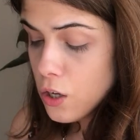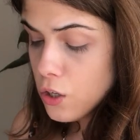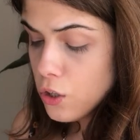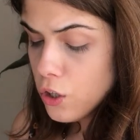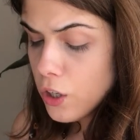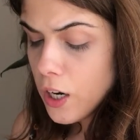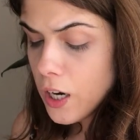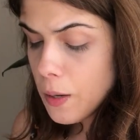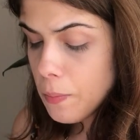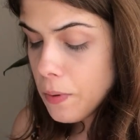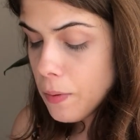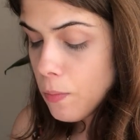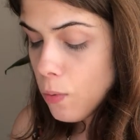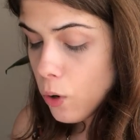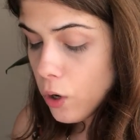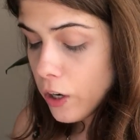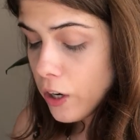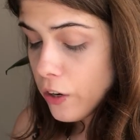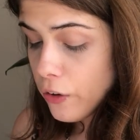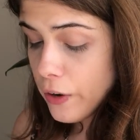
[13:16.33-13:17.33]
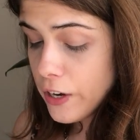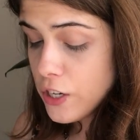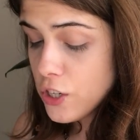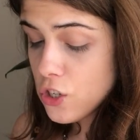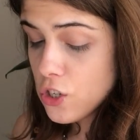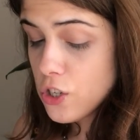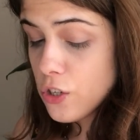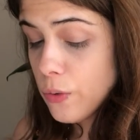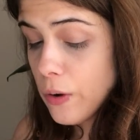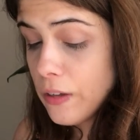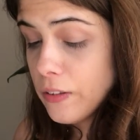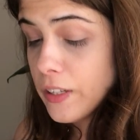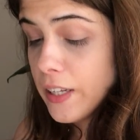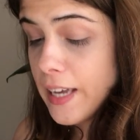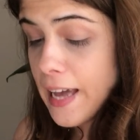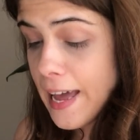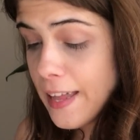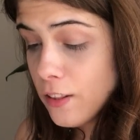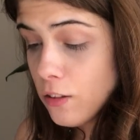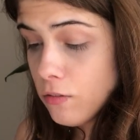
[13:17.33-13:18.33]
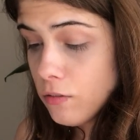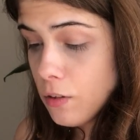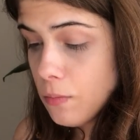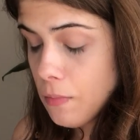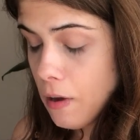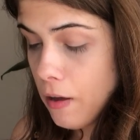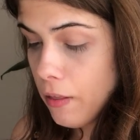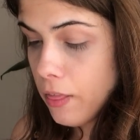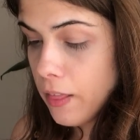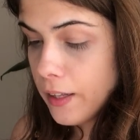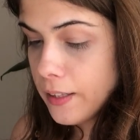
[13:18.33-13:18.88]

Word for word: You're going to be more courageous around the end of the month.